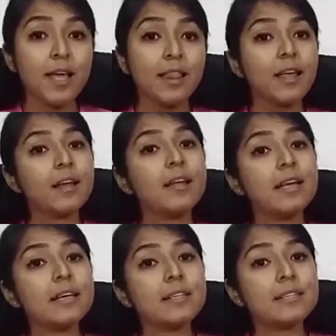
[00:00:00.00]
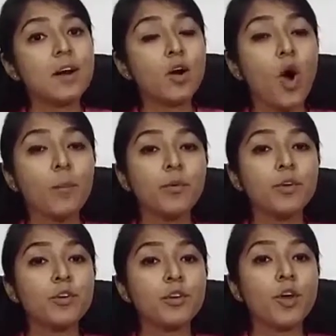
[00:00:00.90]
there is a
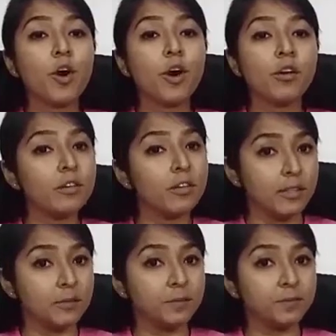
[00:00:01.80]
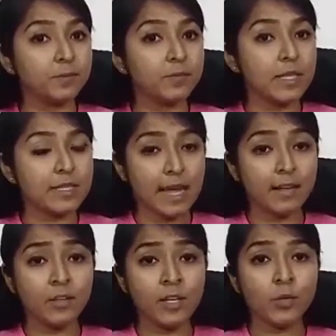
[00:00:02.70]
component in your
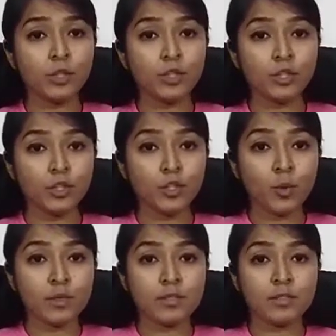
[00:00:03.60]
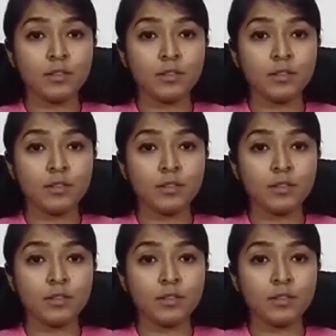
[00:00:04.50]
salary which shows